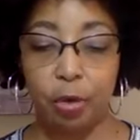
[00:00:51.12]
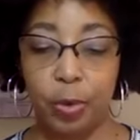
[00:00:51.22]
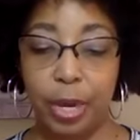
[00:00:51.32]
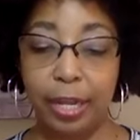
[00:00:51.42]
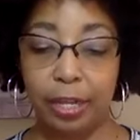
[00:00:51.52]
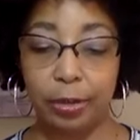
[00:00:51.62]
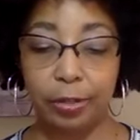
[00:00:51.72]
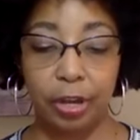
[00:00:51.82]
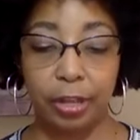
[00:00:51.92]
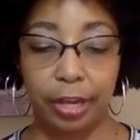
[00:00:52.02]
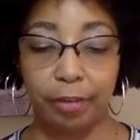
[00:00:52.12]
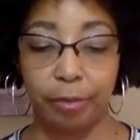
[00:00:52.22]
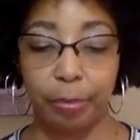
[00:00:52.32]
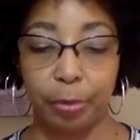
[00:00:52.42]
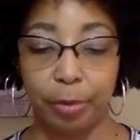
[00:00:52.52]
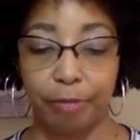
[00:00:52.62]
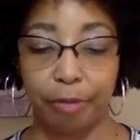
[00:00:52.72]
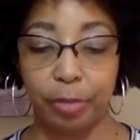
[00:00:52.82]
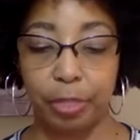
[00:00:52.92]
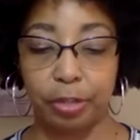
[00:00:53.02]
We enclosed our letter from the
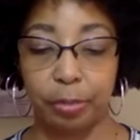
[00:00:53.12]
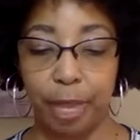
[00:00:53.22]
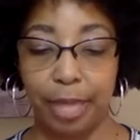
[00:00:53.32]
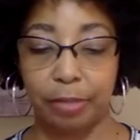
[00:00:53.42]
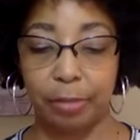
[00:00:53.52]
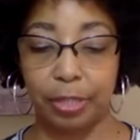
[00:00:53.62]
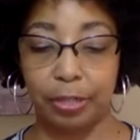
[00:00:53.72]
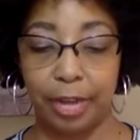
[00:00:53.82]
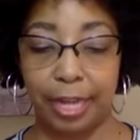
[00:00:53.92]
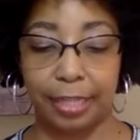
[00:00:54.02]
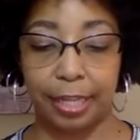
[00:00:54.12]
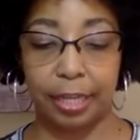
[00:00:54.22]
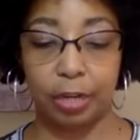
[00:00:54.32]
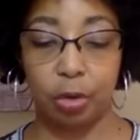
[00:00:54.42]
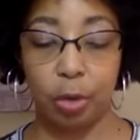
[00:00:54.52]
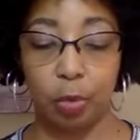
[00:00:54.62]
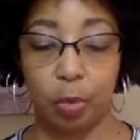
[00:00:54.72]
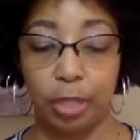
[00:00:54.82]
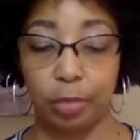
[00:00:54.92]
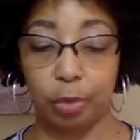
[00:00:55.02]
Reverend Mr. May to Mr. Estlin, who at
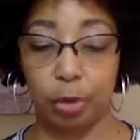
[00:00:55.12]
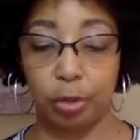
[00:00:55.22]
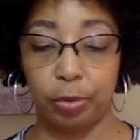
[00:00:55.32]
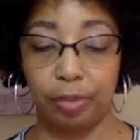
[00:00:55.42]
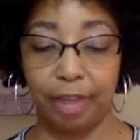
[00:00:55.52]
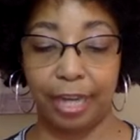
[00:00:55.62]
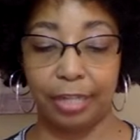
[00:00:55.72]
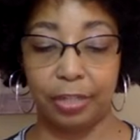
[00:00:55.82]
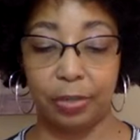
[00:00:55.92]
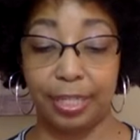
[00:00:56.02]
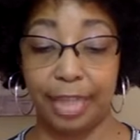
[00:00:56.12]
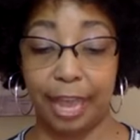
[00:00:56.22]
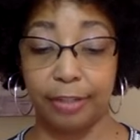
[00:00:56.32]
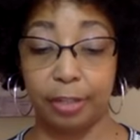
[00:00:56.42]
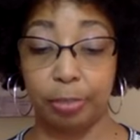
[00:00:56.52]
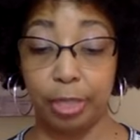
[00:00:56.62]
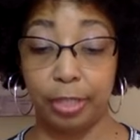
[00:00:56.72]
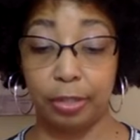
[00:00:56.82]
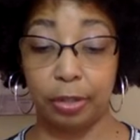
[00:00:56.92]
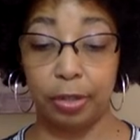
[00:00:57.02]
once wrote to invite us to his house at
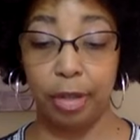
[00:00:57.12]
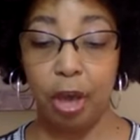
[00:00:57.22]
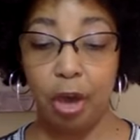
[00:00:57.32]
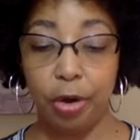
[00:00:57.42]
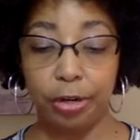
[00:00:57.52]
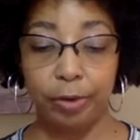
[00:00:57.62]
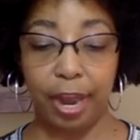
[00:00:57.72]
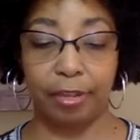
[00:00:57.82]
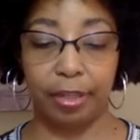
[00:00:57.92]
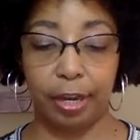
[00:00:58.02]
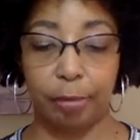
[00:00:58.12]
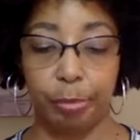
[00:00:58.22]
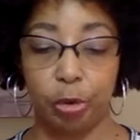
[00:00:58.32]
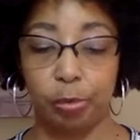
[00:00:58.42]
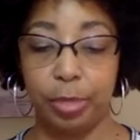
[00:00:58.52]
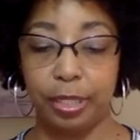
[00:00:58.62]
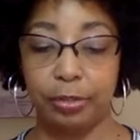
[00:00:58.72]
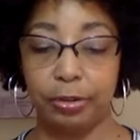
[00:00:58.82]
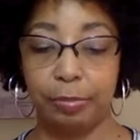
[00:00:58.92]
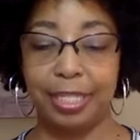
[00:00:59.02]
Bristol, on arriving there, both
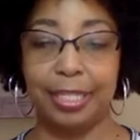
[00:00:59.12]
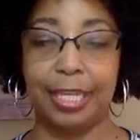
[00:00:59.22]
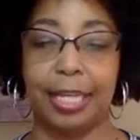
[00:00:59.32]
Mr. and Mrs.